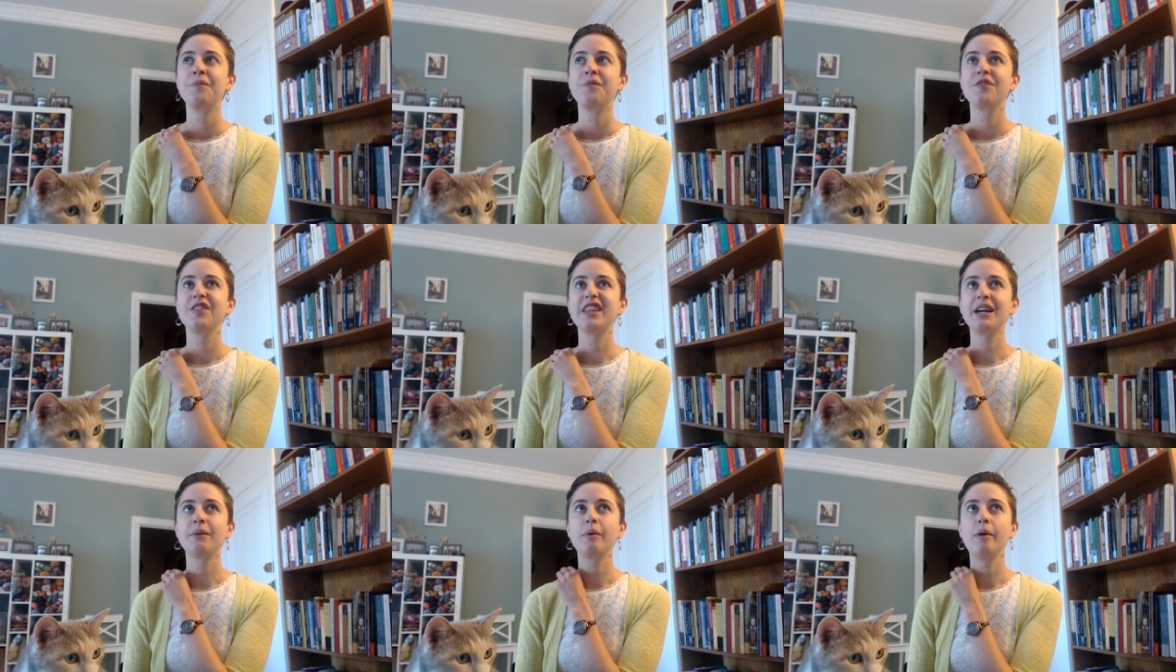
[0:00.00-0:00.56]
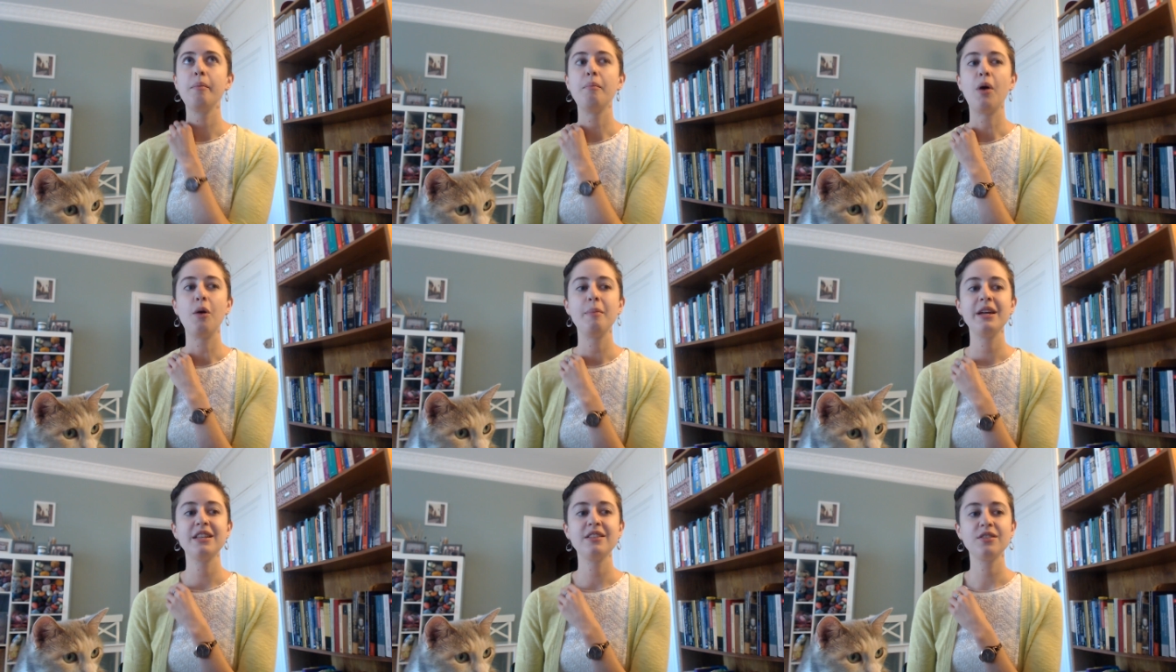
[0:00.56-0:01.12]
there were
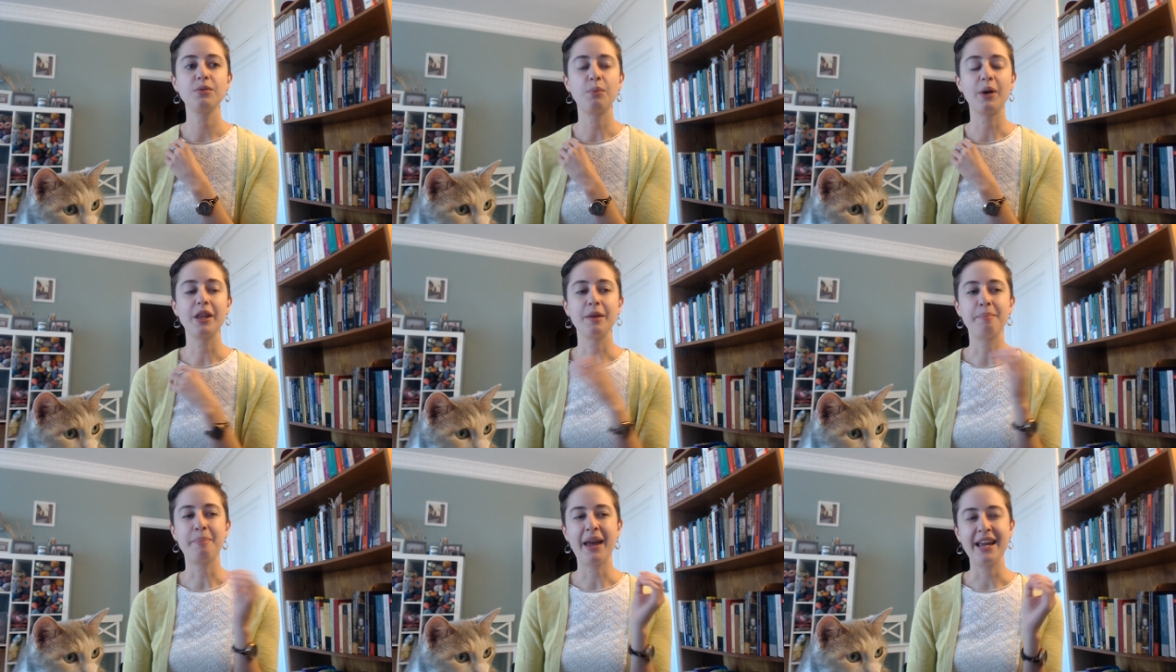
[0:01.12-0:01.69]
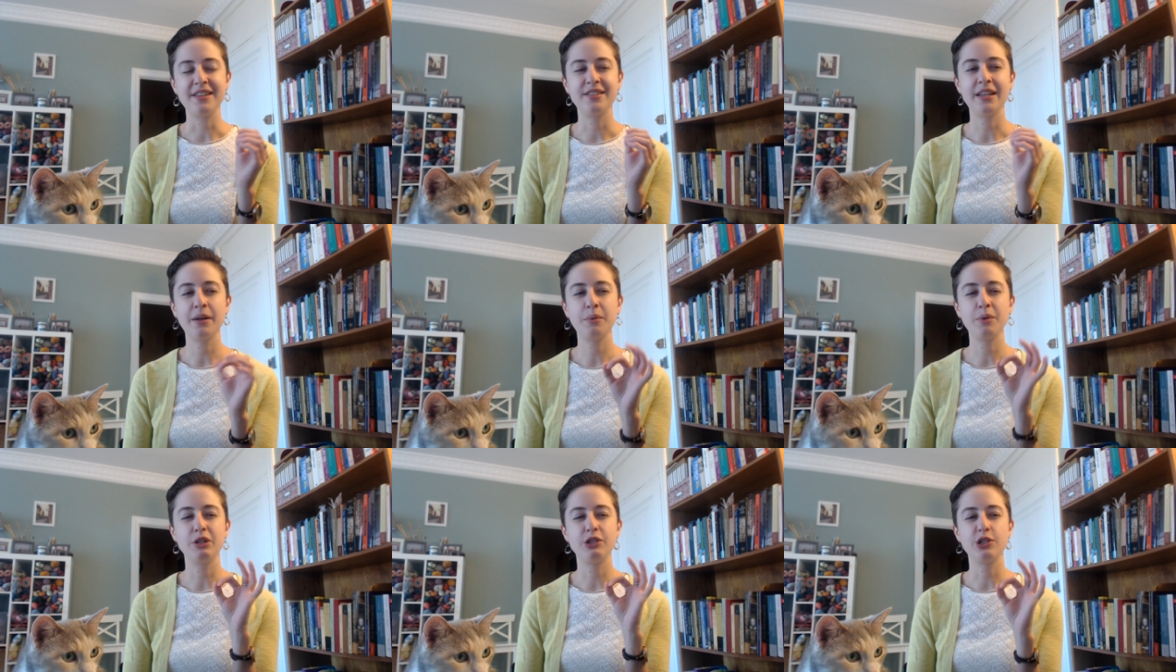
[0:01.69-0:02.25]
moments where the pacing
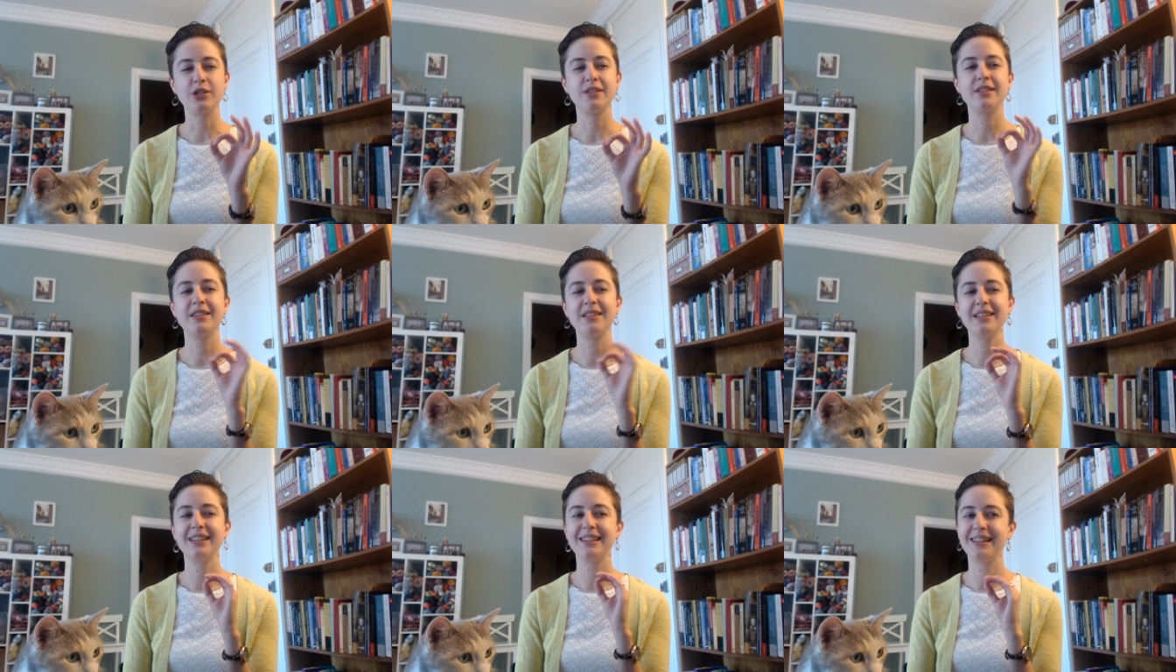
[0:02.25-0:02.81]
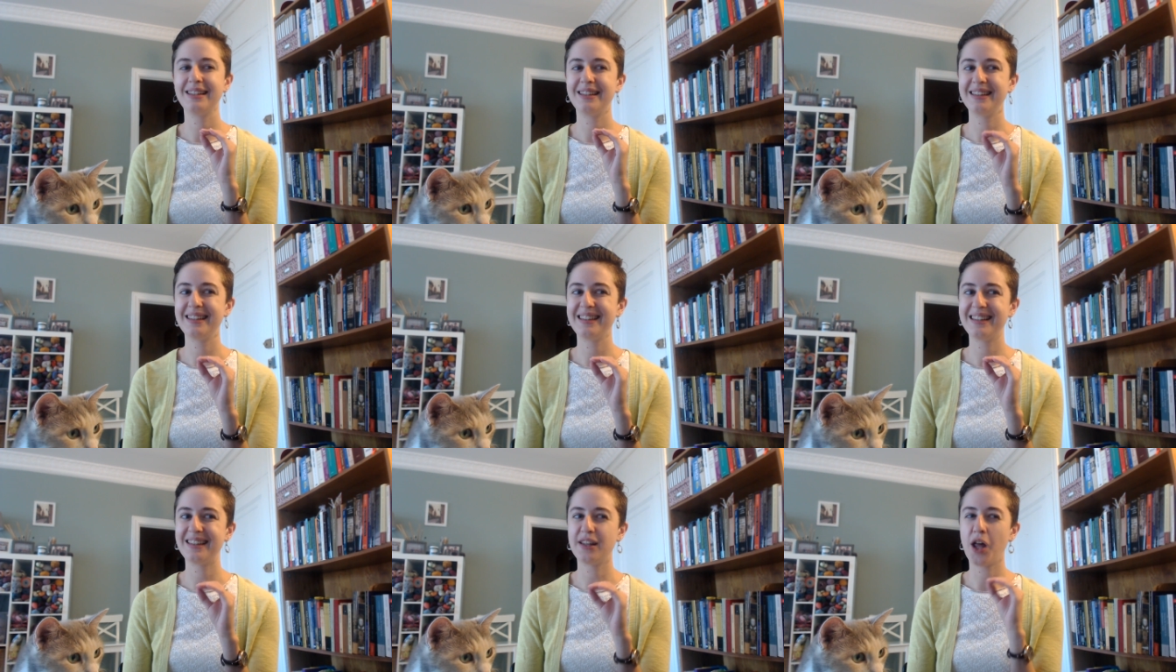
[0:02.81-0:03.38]
was just
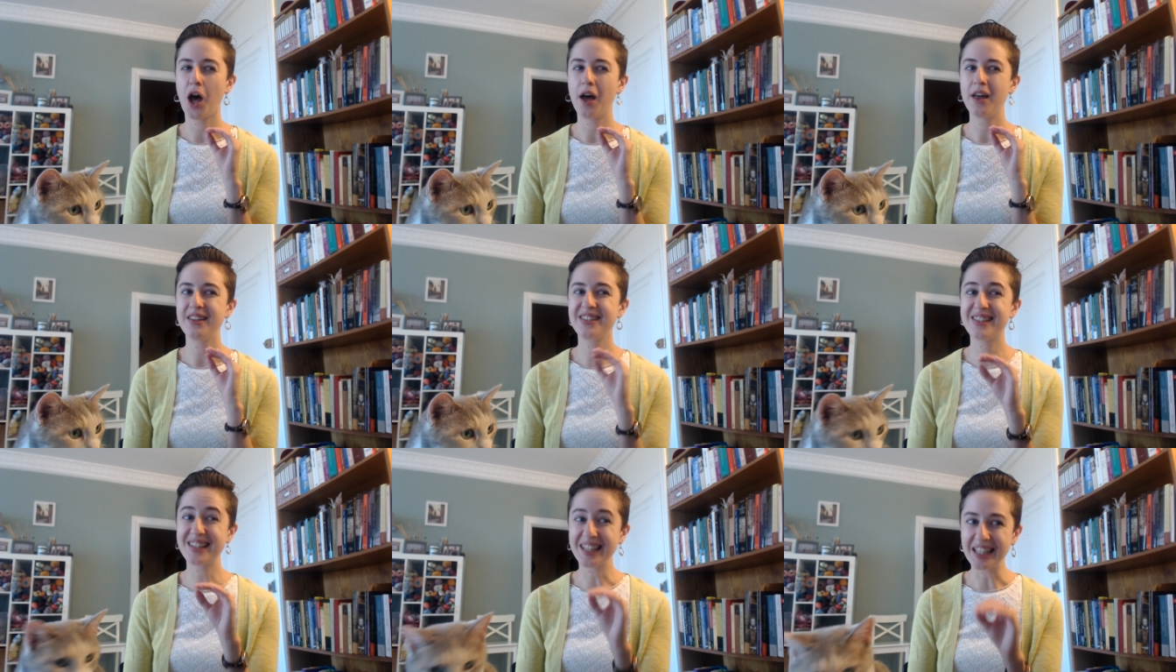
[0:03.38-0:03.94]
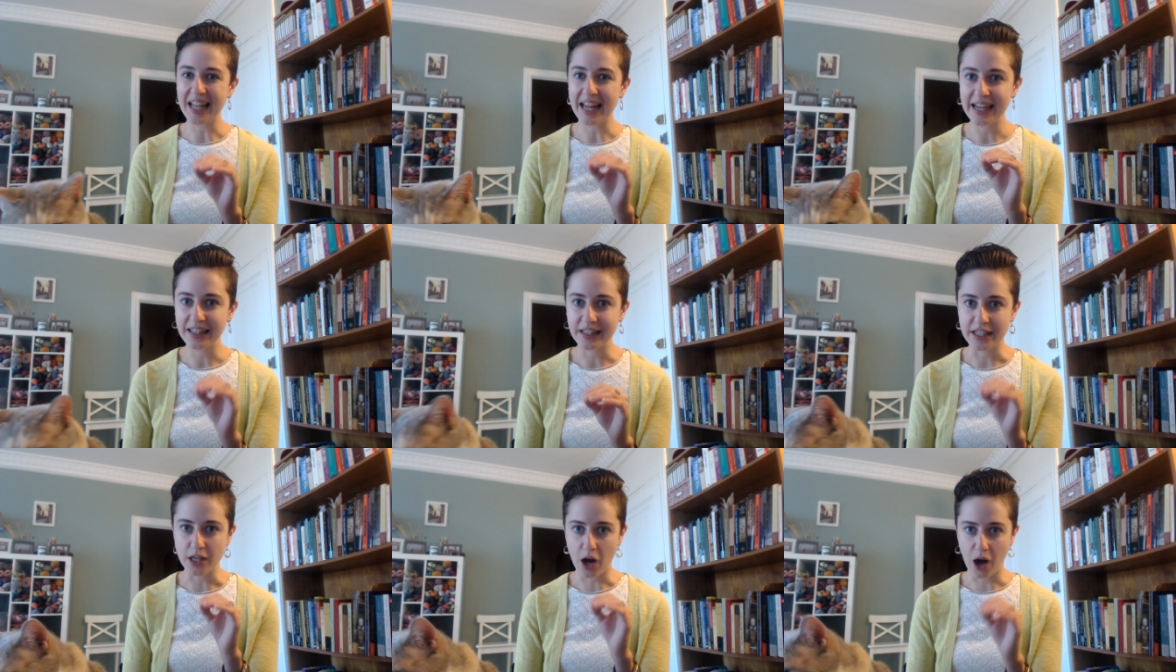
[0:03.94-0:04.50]

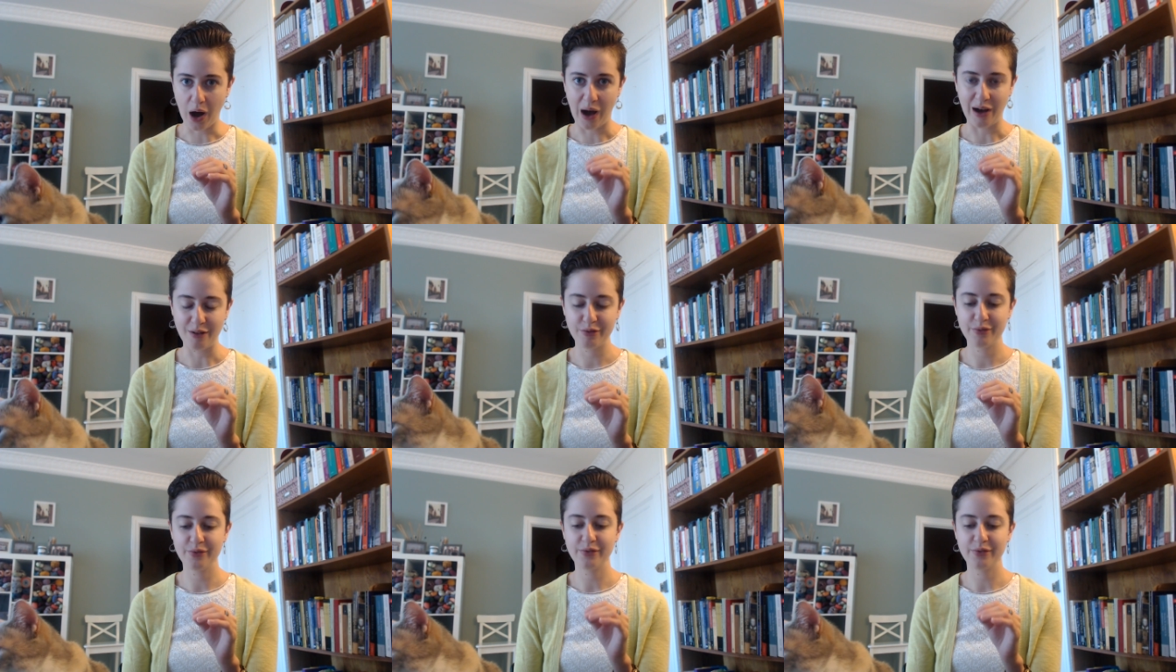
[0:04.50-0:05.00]
slightly off.